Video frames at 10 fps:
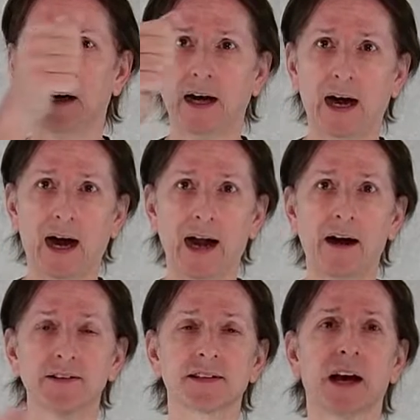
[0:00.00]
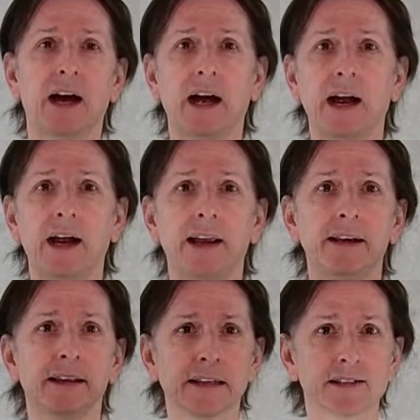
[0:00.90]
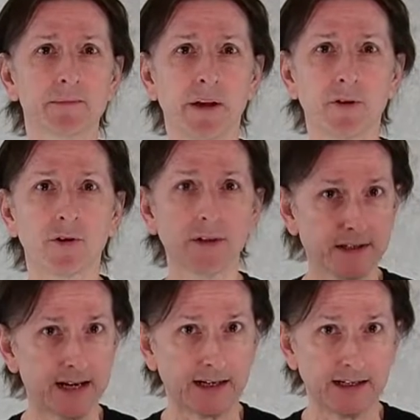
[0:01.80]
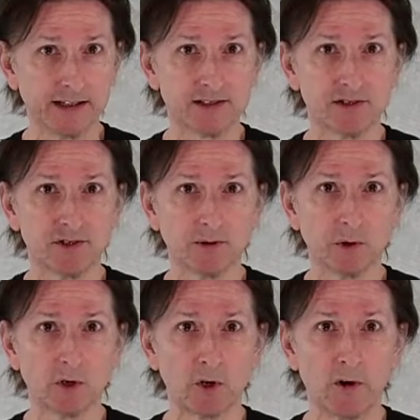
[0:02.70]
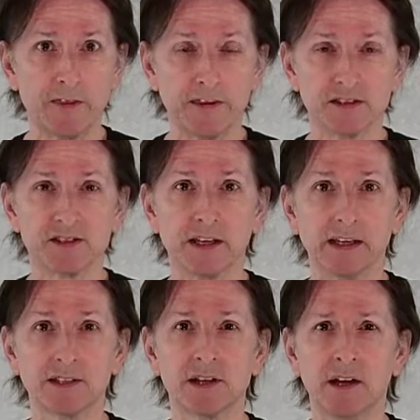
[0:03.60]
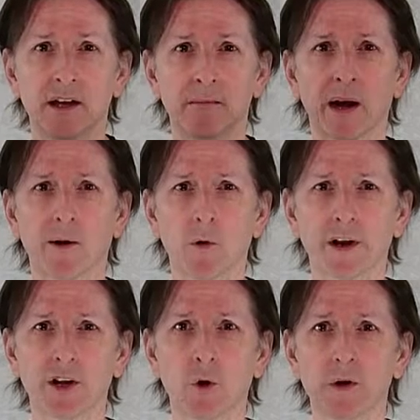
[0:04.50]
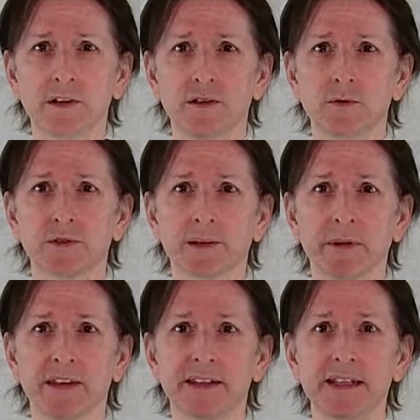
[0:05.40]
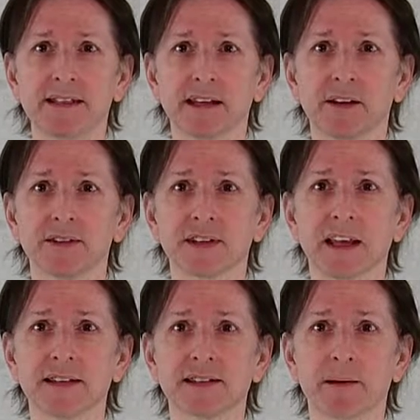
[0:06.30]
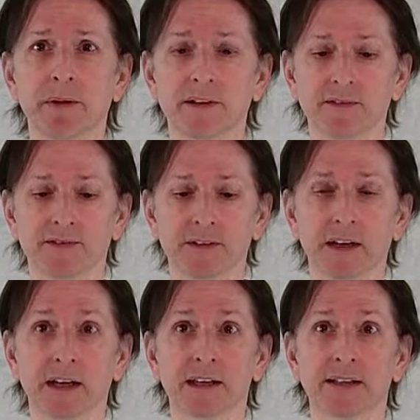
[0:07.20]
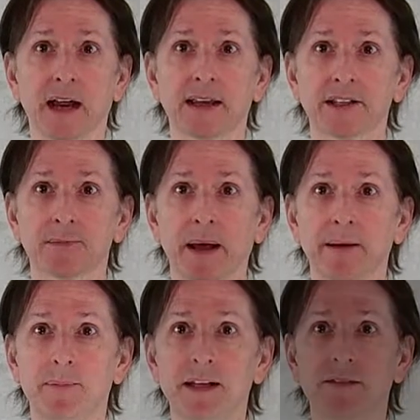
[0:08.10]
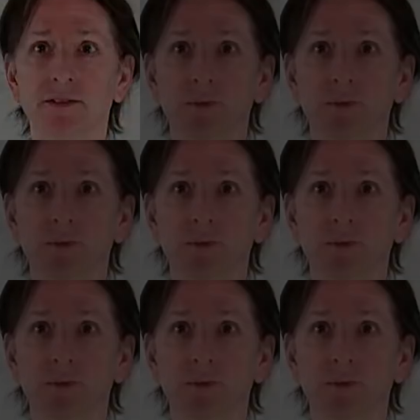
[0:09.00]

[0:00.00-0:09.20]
high outside and some other techniques that you'll learn at this stage. But I want to go into some of the details and some of Taika's pet peeves